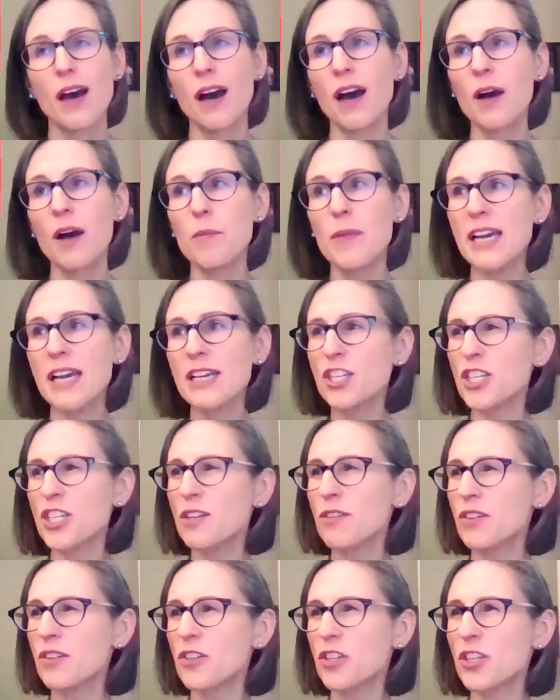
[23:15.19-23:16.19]
And
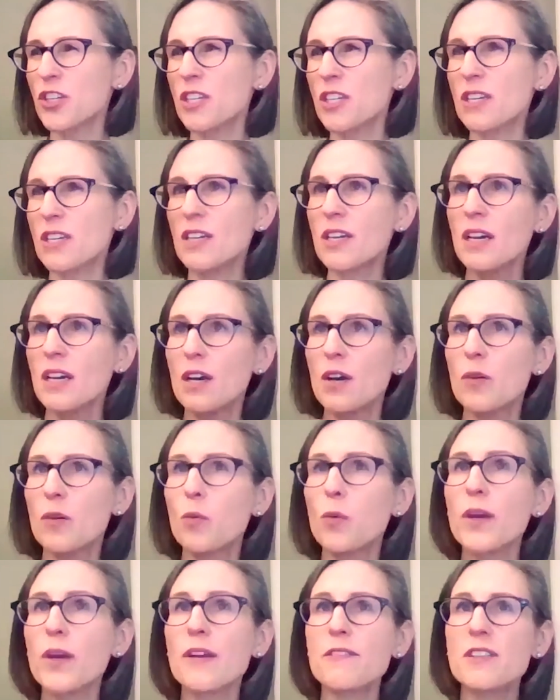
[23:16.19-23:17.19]
she
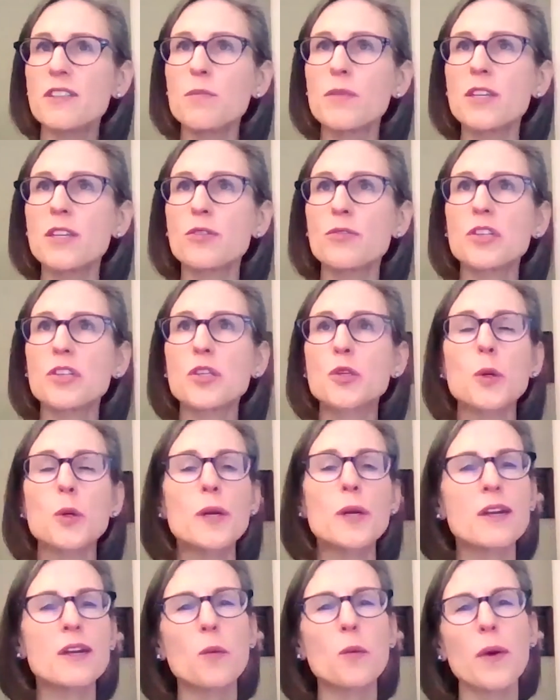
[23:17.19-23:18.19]
weaves them into a
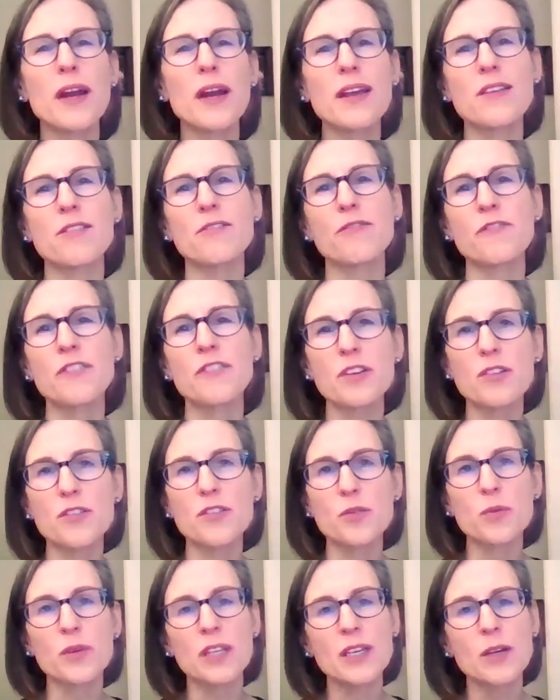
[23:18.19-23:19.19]
story in a way that
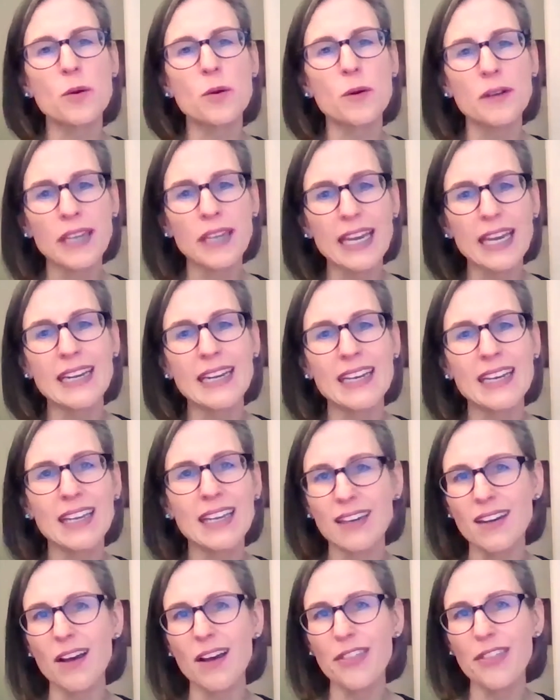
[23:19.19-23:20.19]
feels really organic
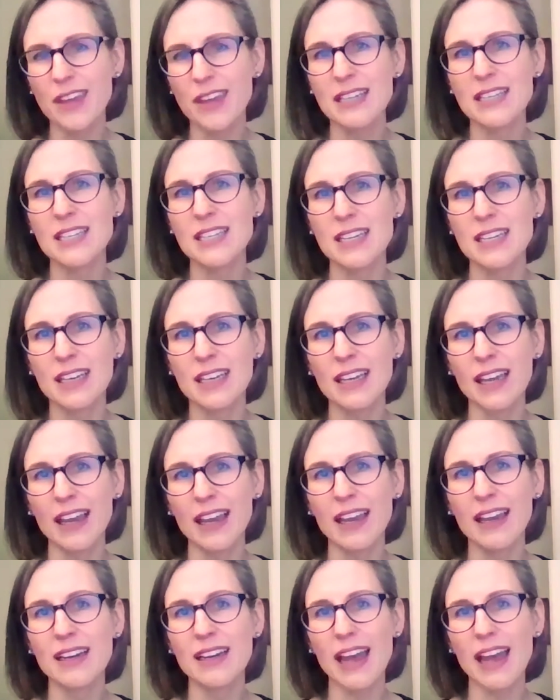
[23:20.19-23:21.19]
and authentic
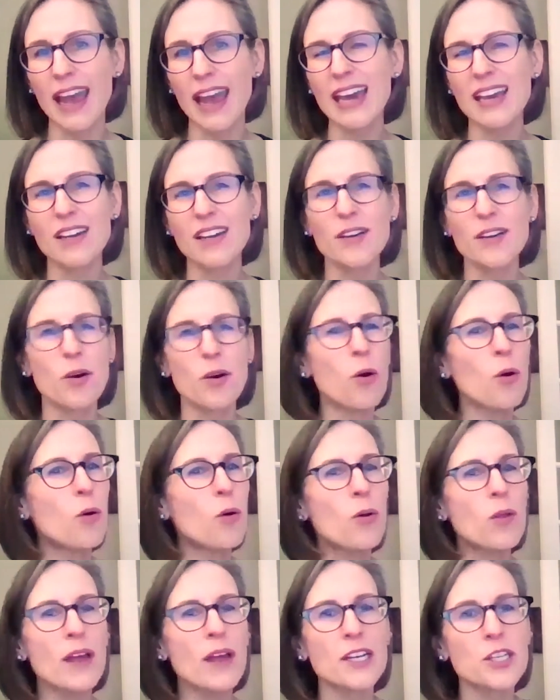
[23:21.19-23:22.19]
and added a
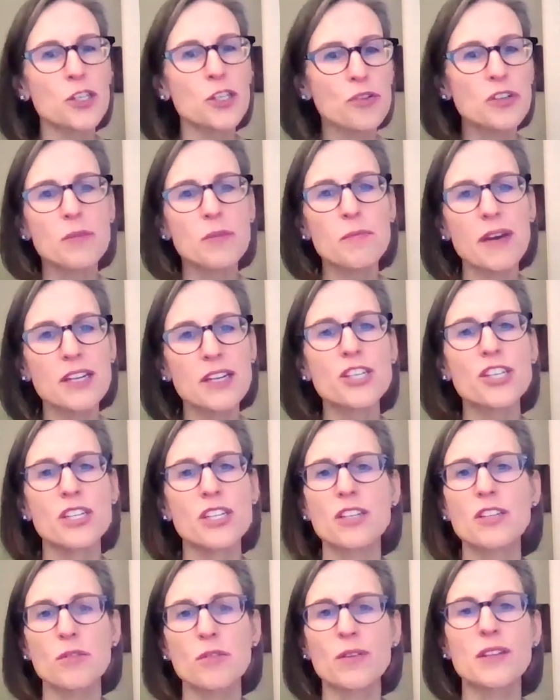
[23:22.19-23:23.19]
whole extra
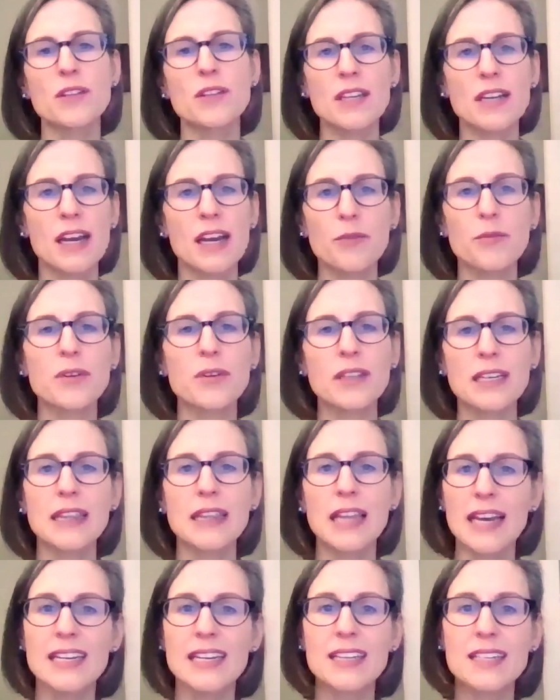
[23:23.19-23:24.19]
dimension to it that I really
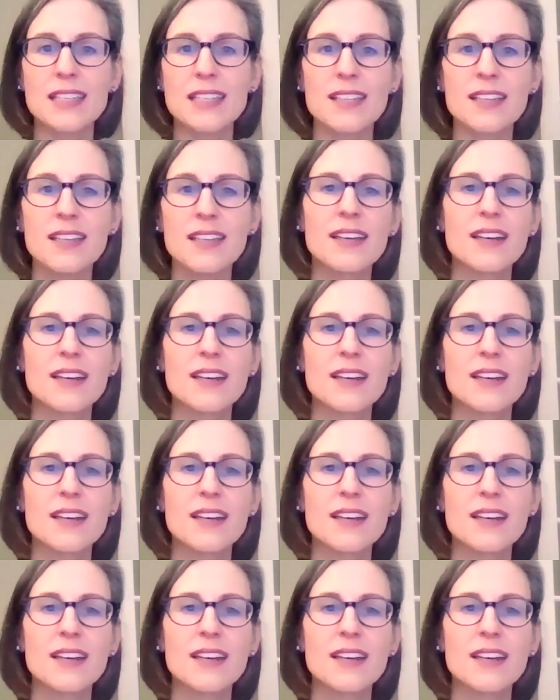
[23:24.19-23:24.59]
liked.